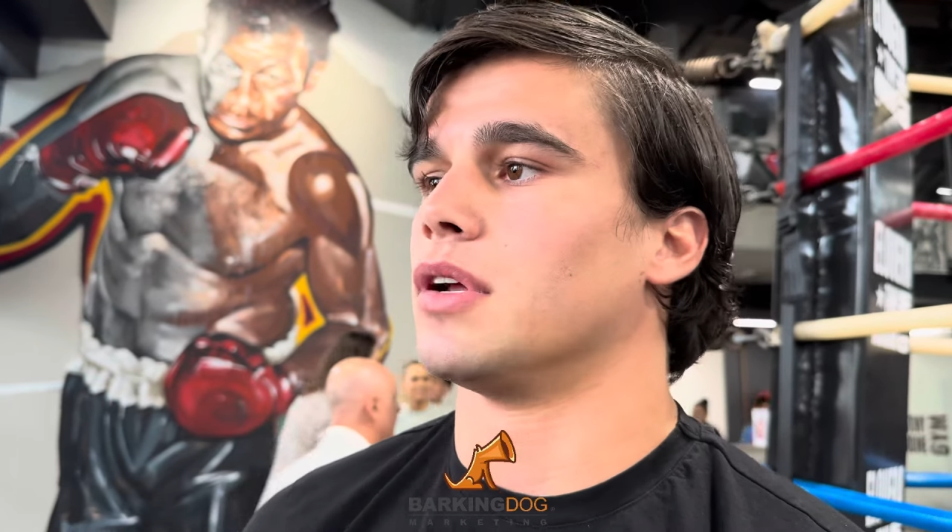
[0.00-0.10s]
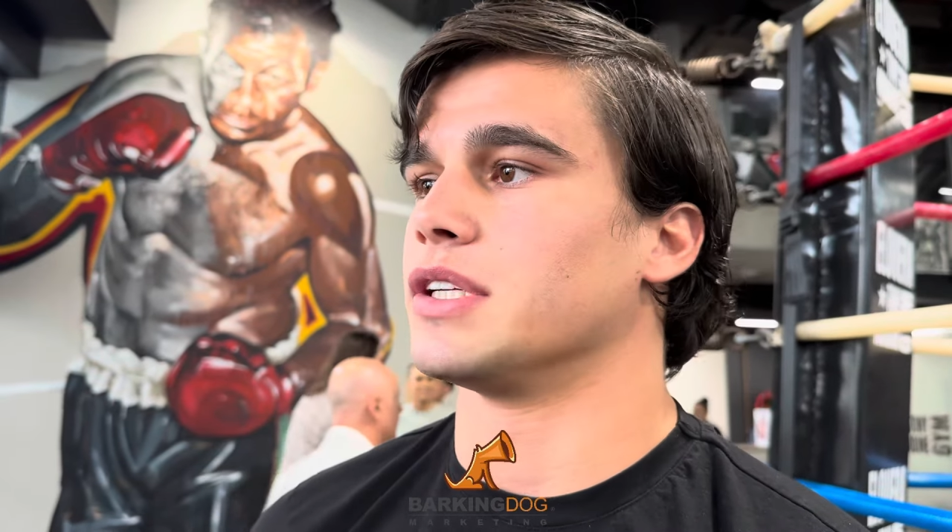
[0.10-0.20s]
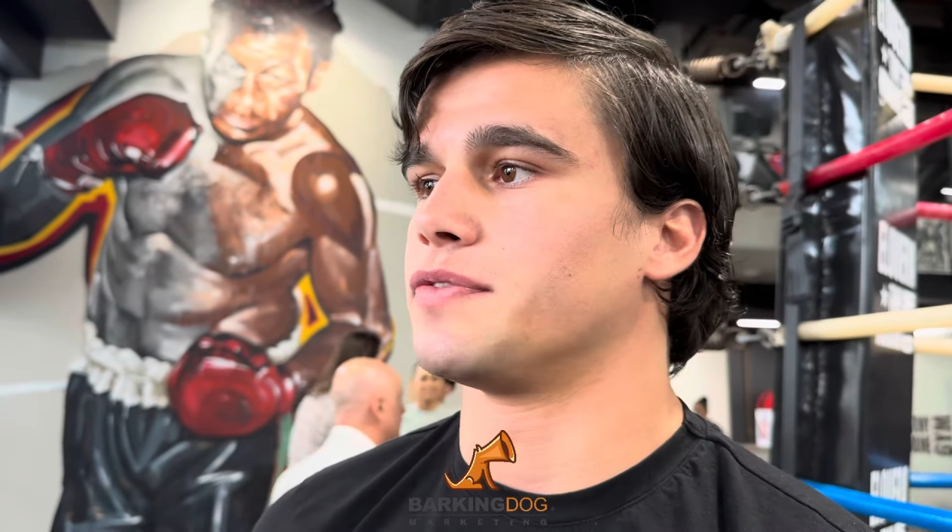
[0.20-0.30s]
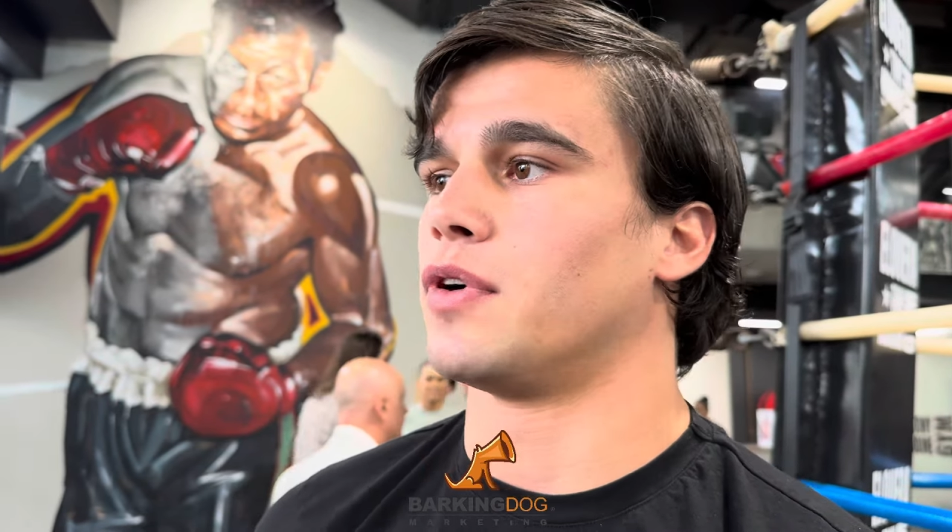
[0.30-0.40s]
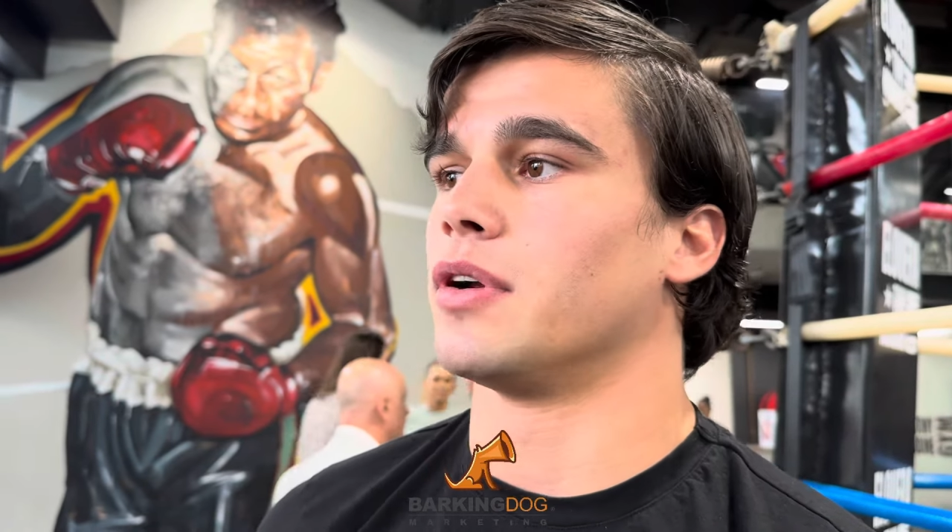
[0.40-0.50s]

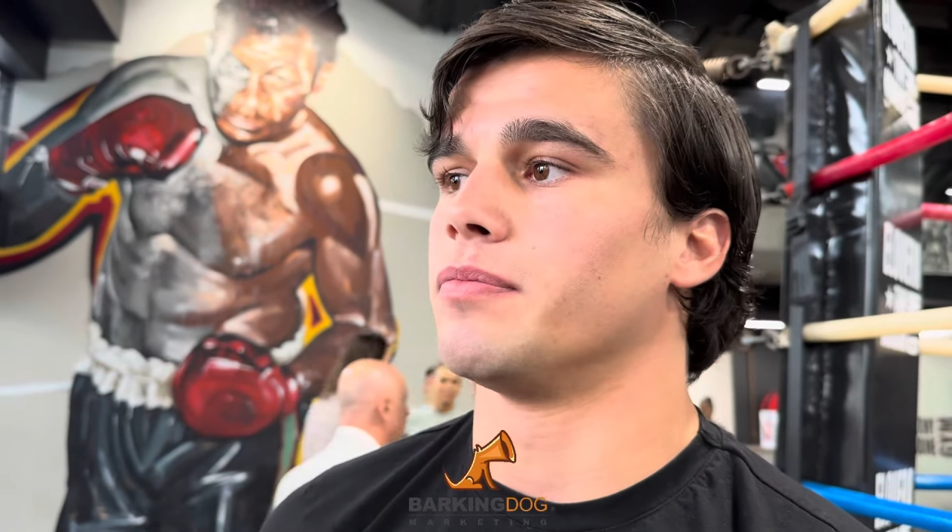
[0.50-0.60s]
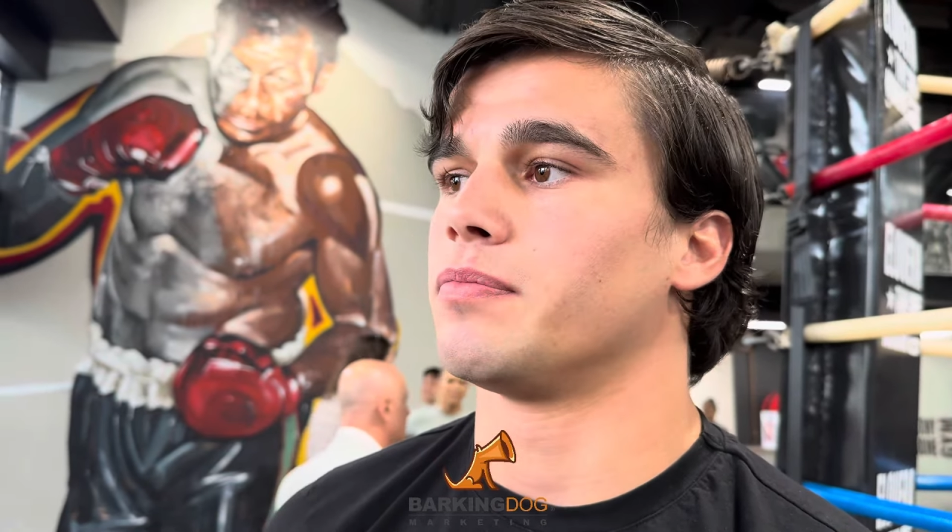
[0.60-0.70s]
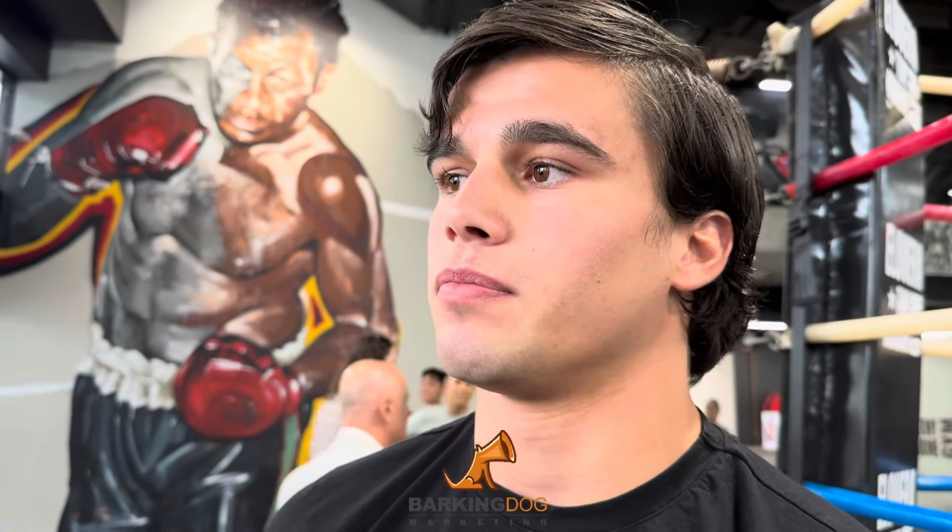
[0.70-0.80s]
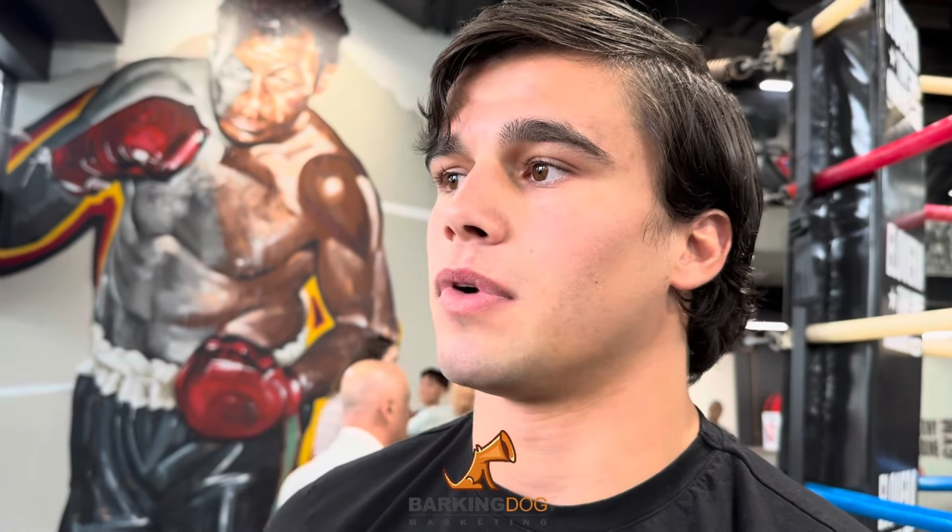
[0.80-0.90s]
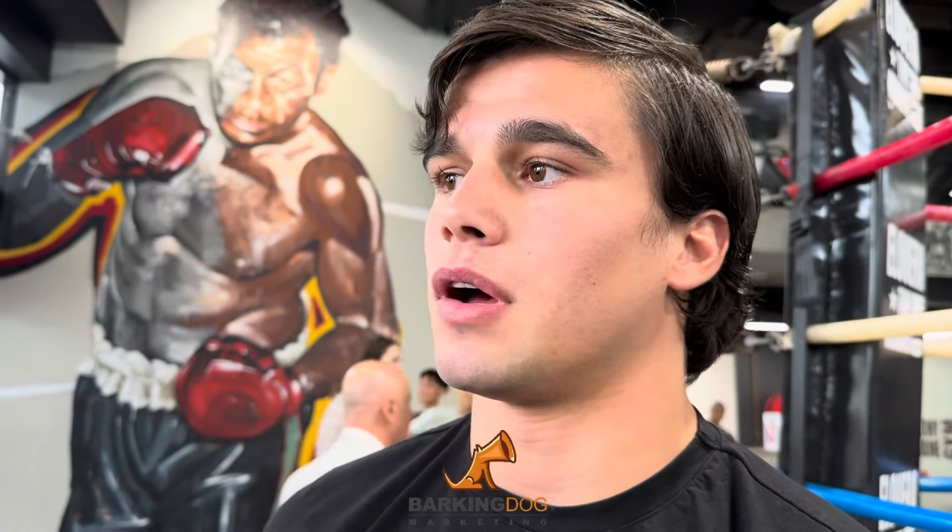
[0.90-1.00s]
that's fine.
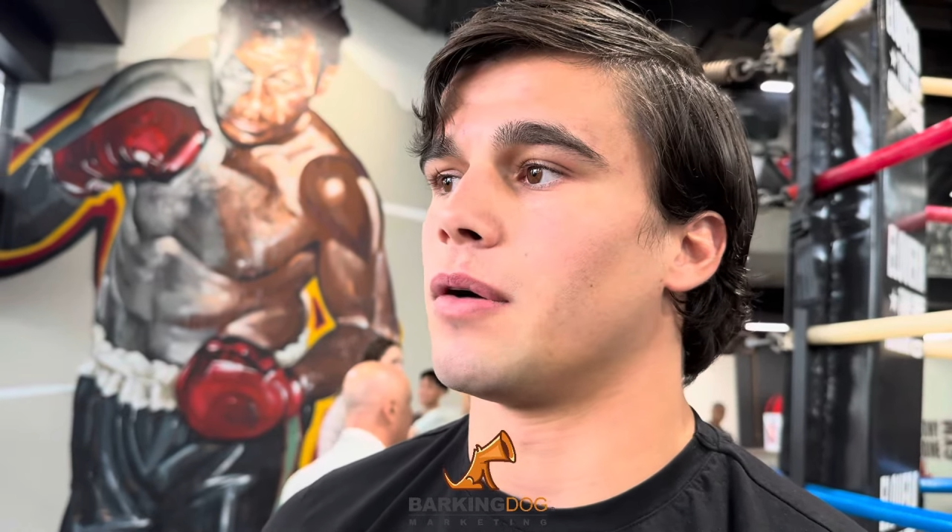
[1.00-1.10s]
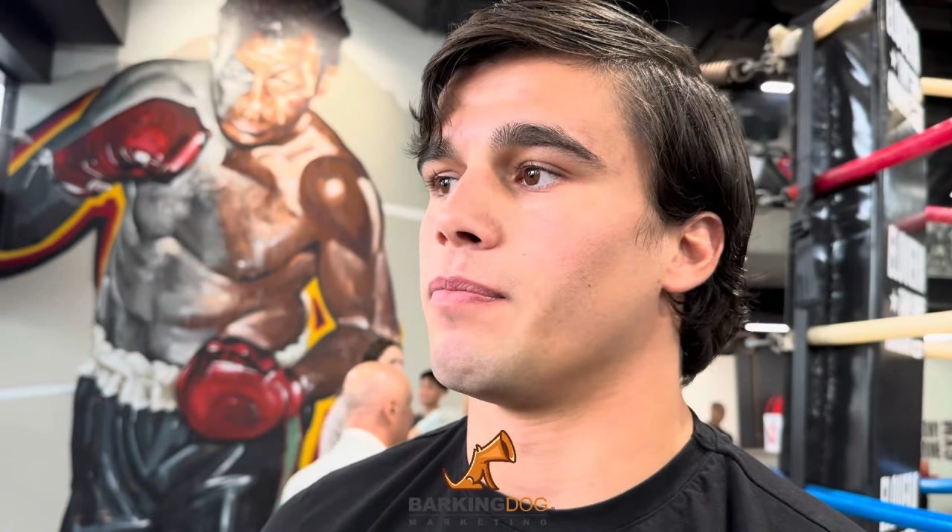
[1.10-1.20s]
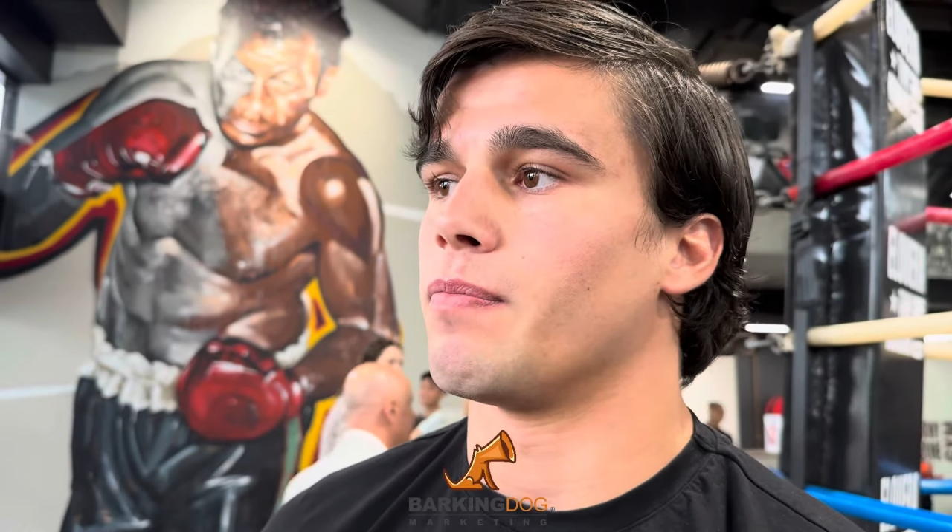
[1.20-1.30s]
Um,